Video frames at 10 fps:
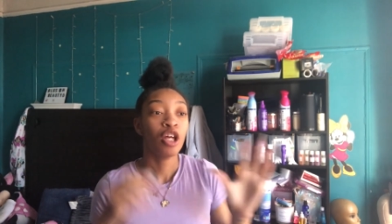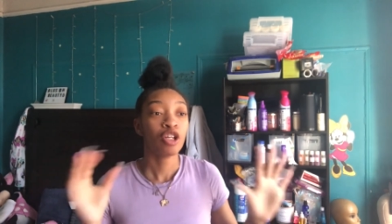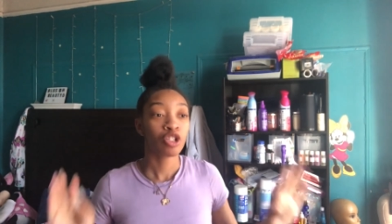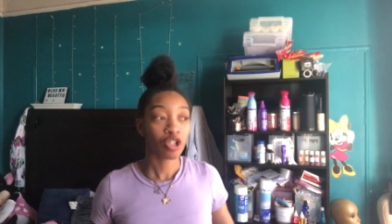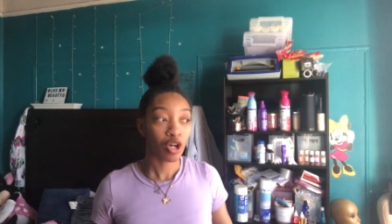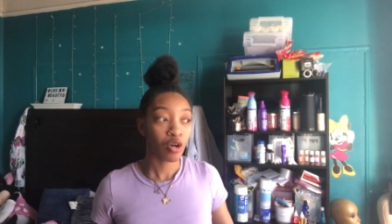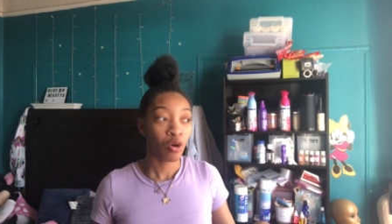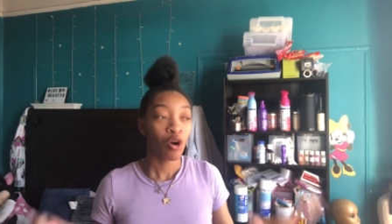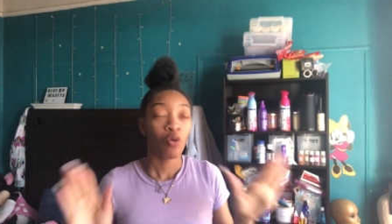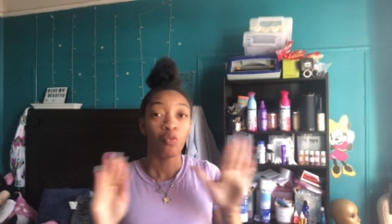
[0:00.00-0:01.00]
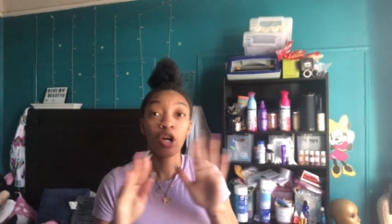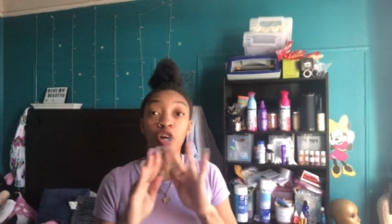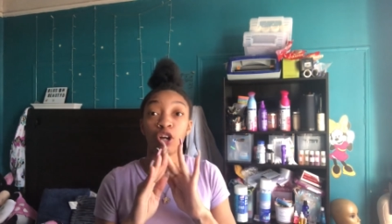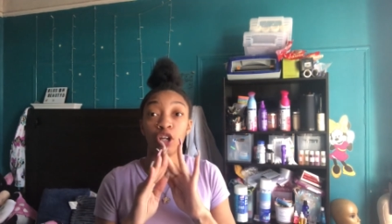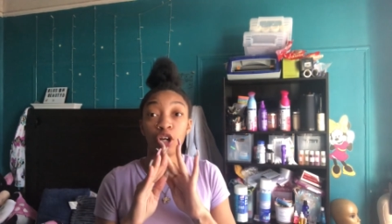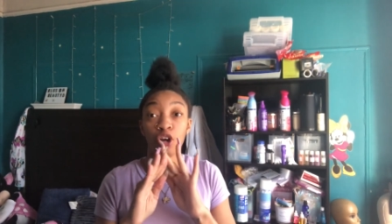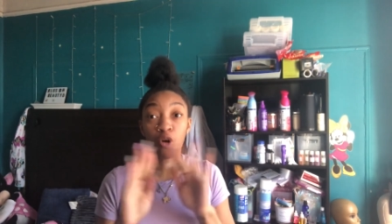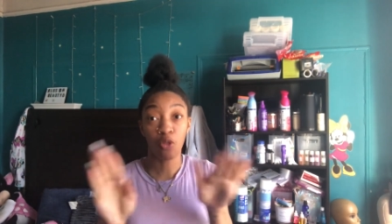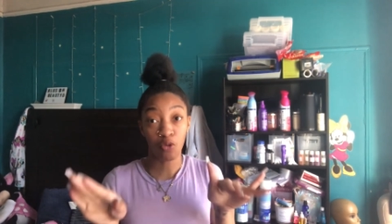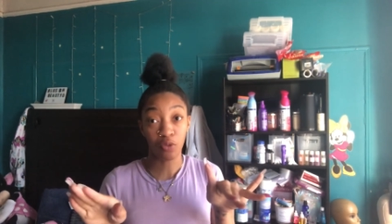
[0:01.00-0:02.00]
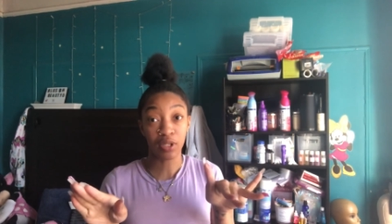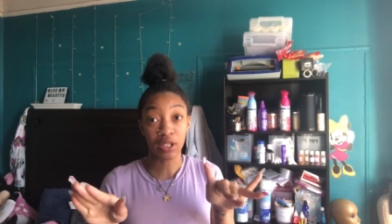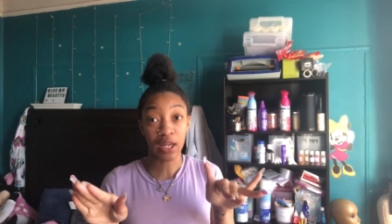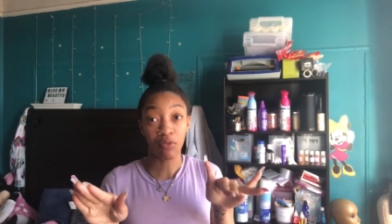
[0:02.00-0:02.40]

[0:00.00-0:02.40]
so we're going to go through the day